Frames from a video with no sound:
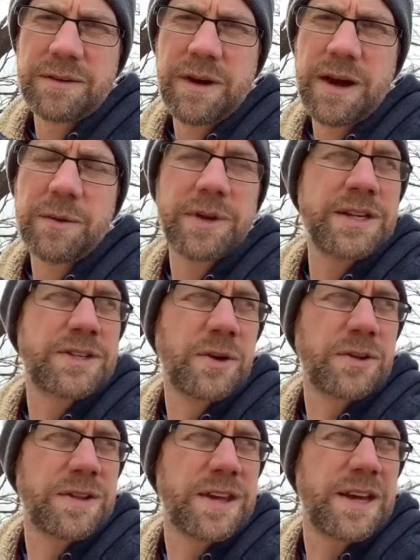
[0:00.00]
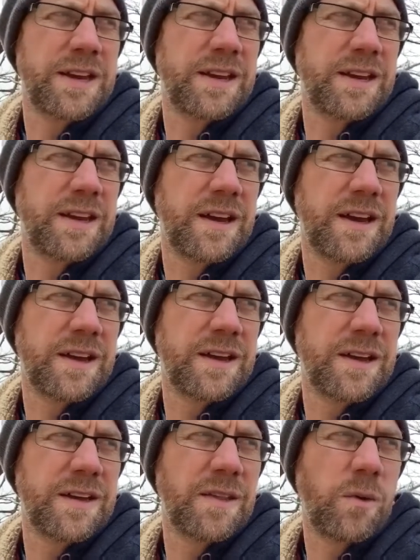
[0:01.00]
Right? When he told her that
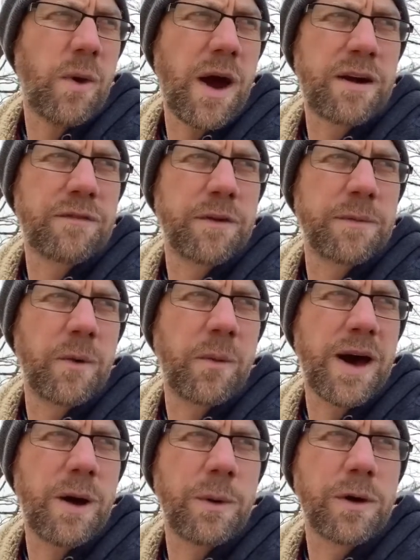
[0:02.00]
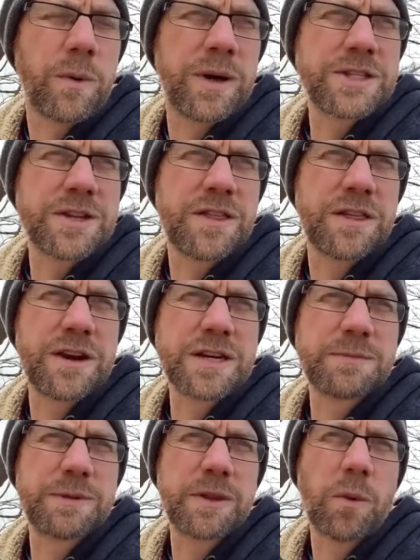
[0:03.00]
the water from the well will quench a
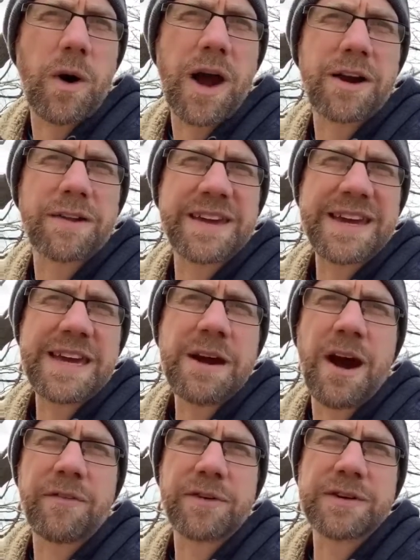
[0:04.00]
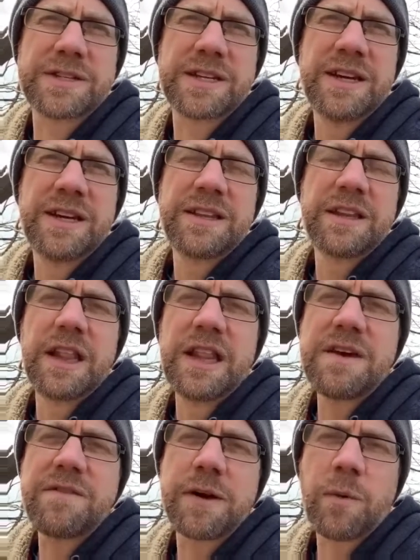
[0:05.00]
thirst, but the water that he offers, the
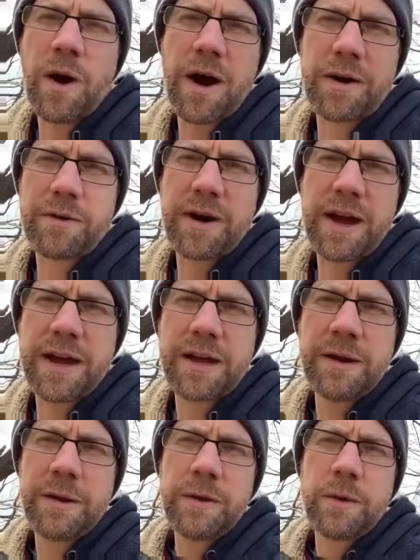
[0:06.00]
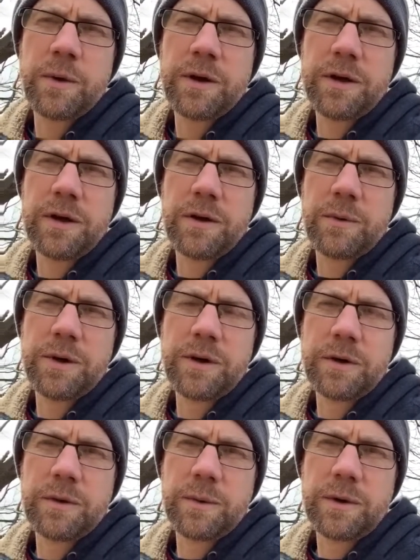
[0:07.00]
living water, right, will
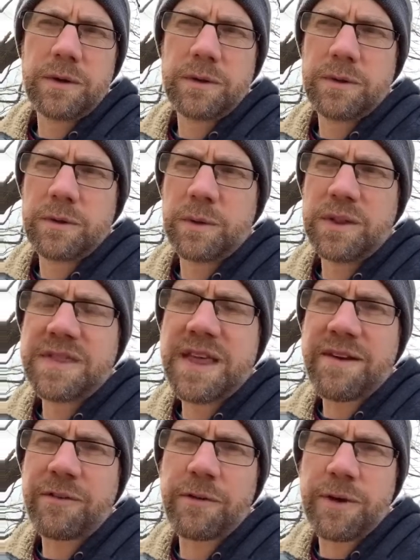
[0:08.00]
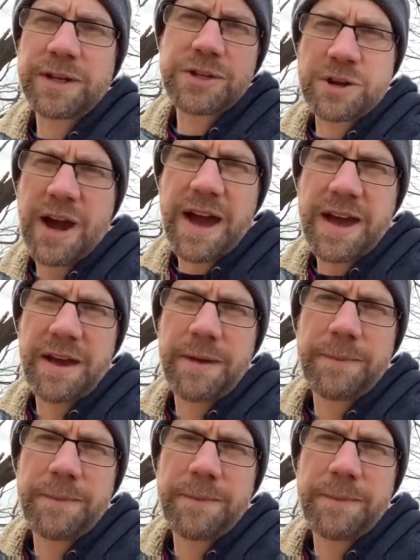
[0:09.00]
never run dry.